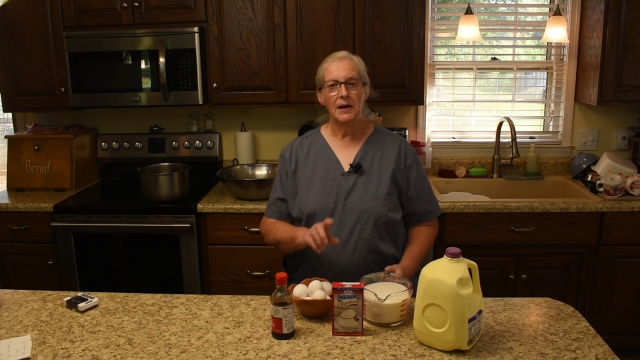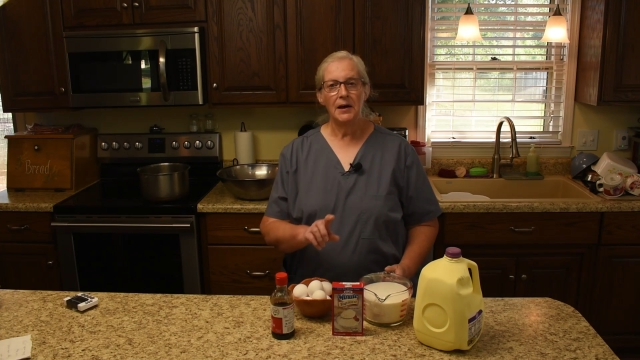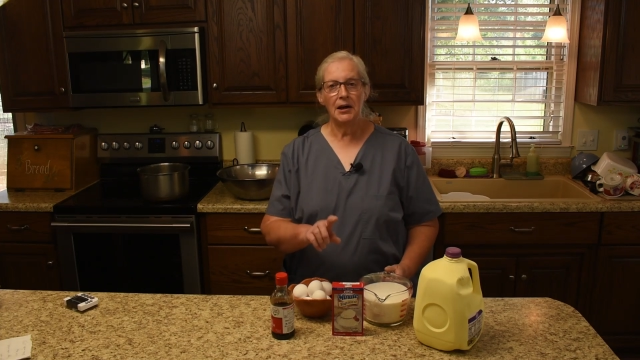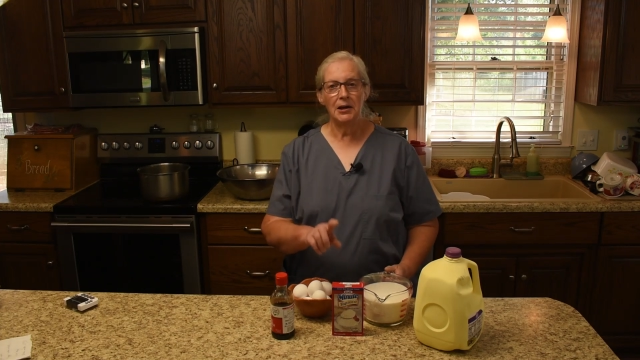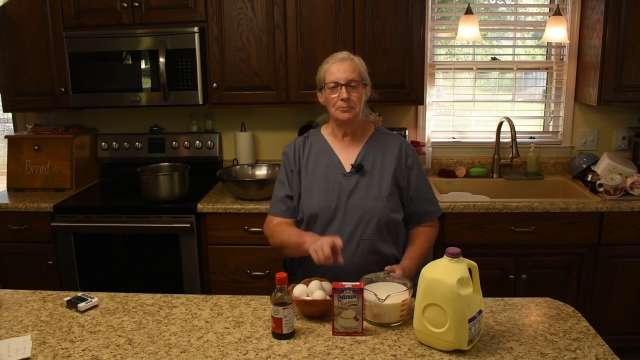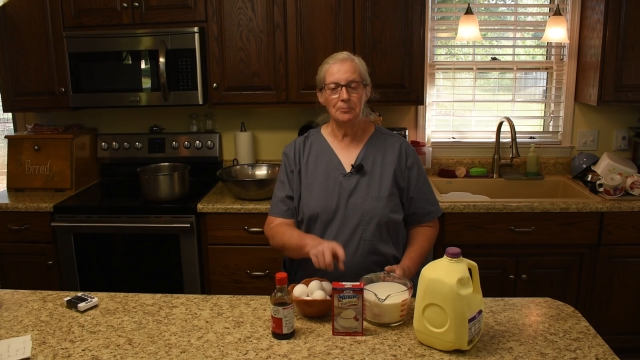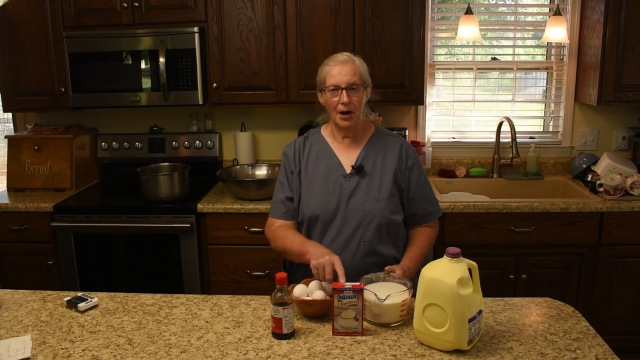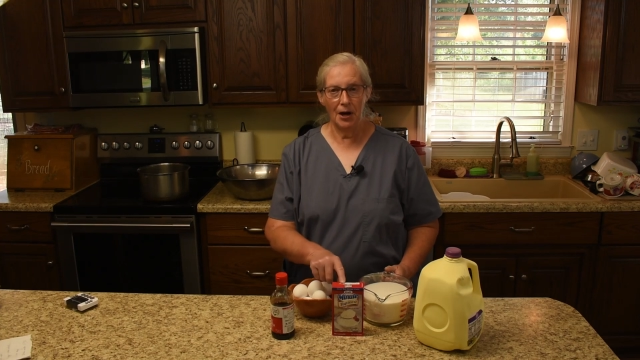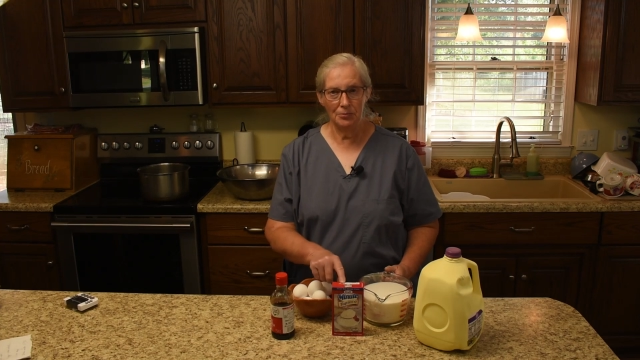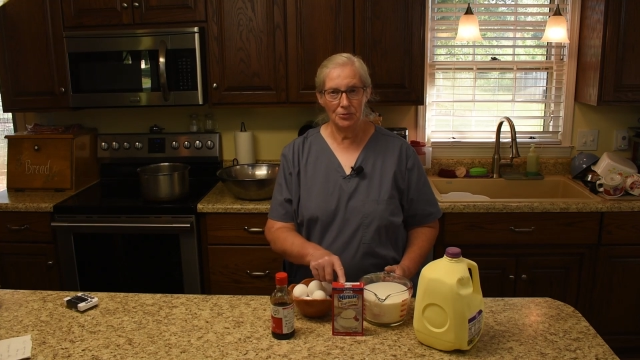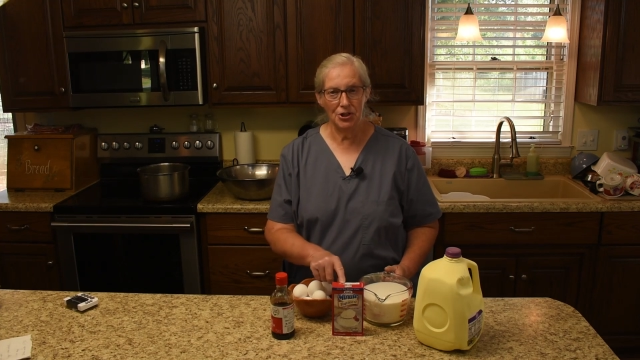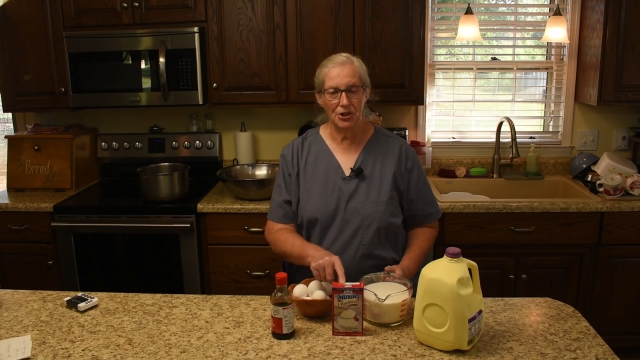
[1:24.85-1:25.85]
And
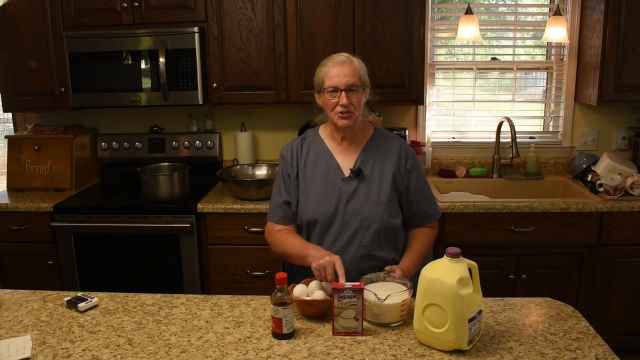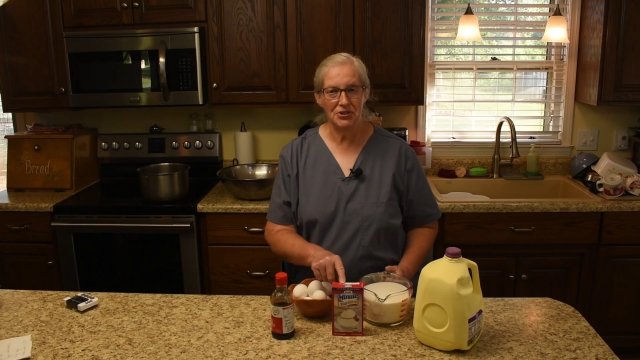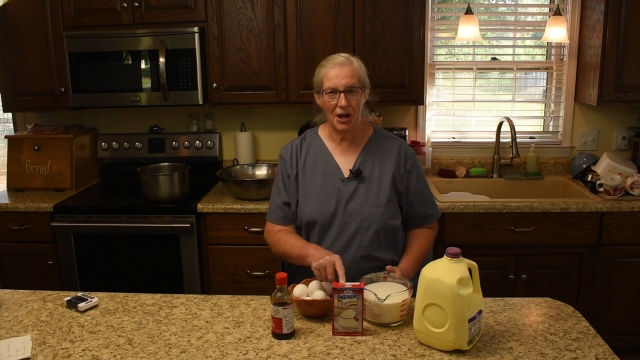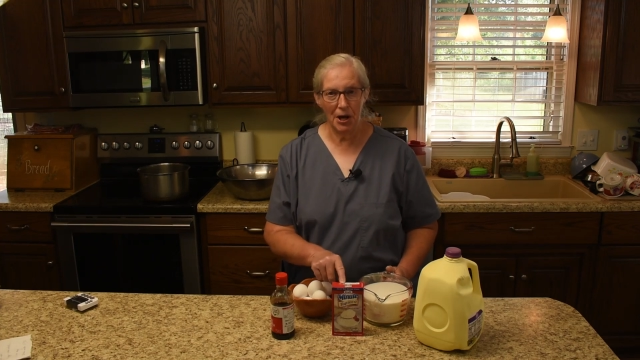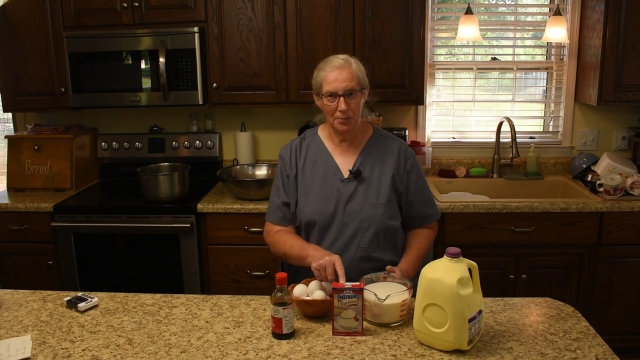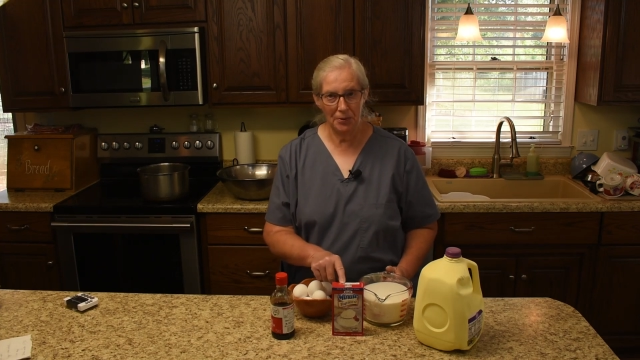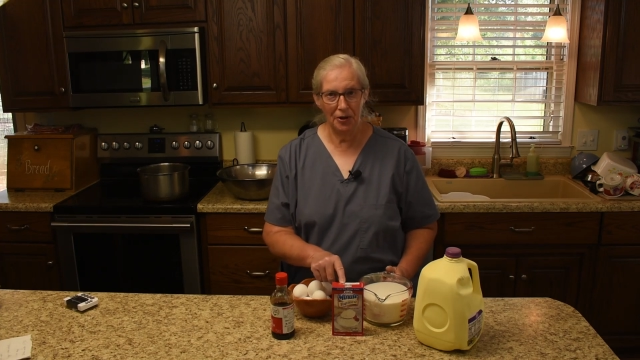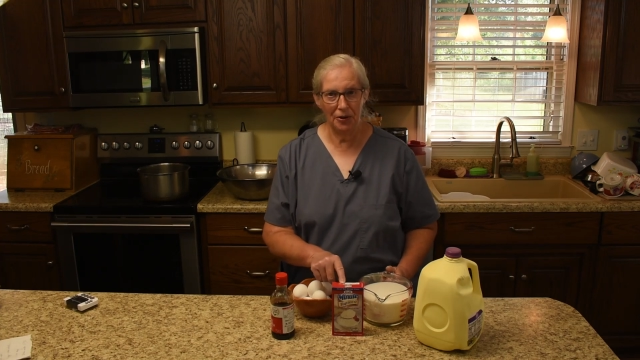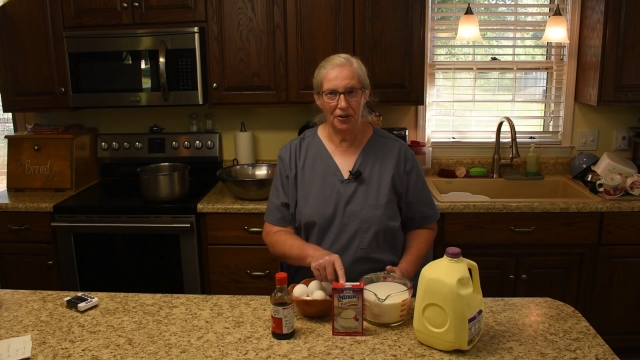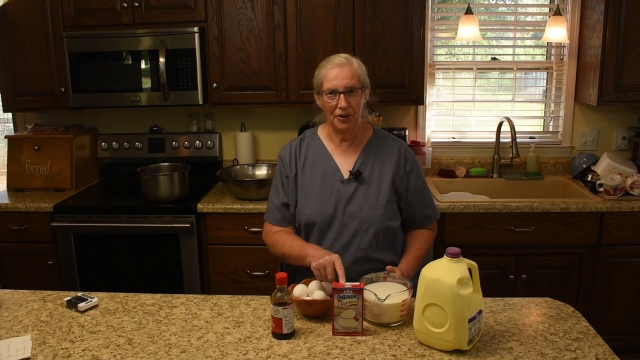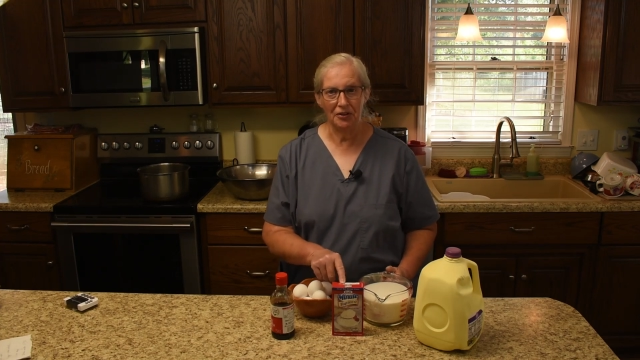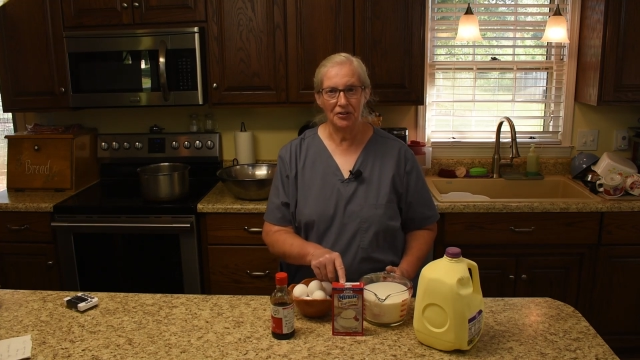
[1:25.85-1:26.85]
Mom chose tapioca